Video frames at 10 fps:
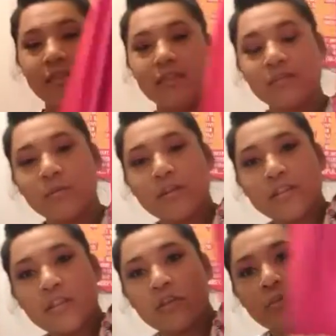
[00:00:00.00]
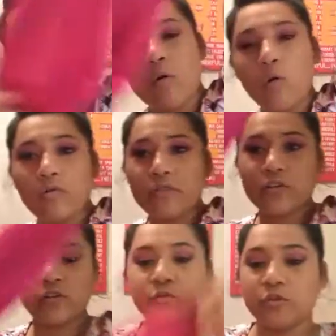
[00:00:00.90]
This one is a little bit over
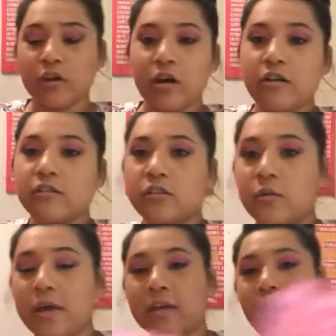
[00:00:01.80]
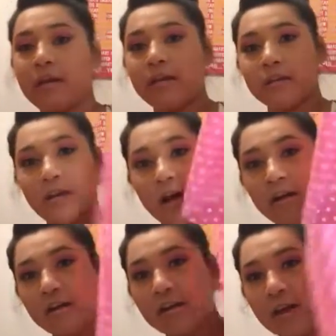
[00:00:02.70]
2 yards, so I got 1.5
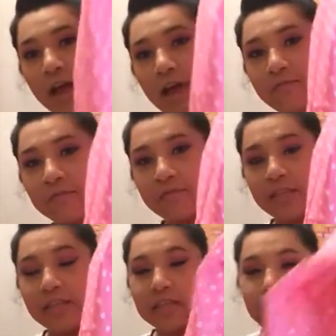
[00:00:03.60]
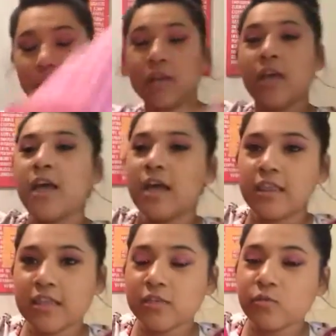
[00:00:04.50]
yards of this one,
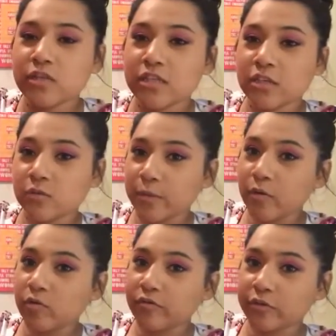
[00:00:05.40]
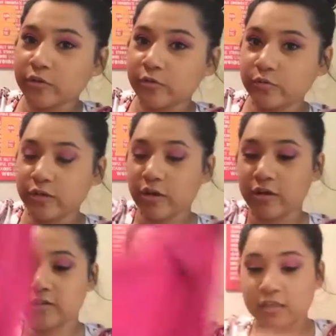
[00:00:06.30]
and this one is a little bit over 2
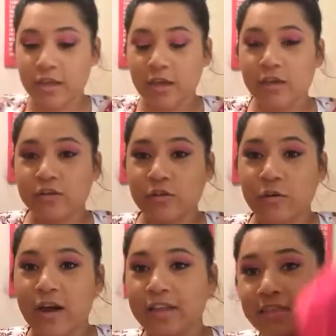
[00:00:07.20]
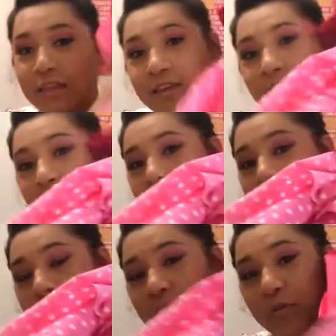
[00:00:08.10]
yards. So I think
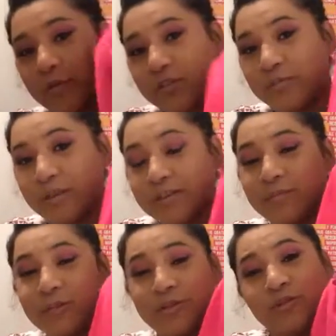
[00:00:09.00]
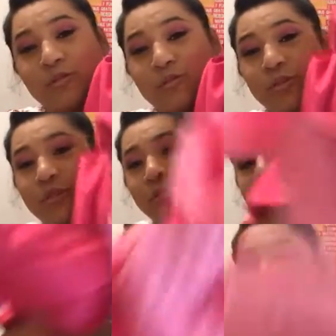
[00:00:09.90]
I am going to make something so cute
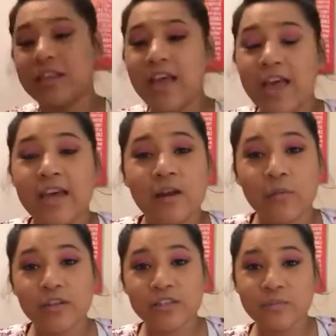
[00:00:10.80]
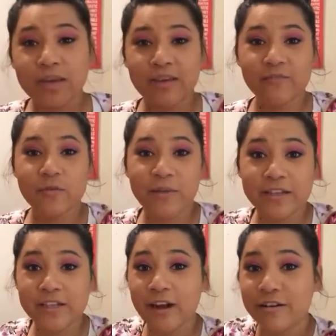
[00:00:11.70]
with this, and I want to make it for my
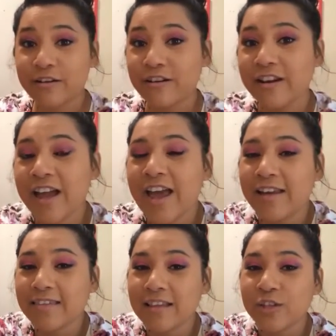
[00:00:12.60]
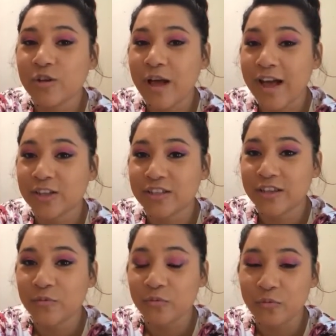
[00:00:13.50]
daughter, and I think she'll
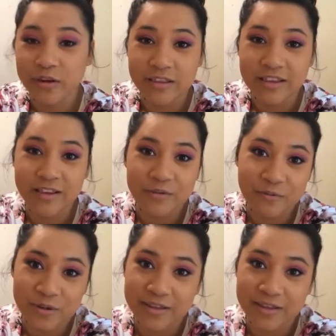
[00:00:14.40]
actually really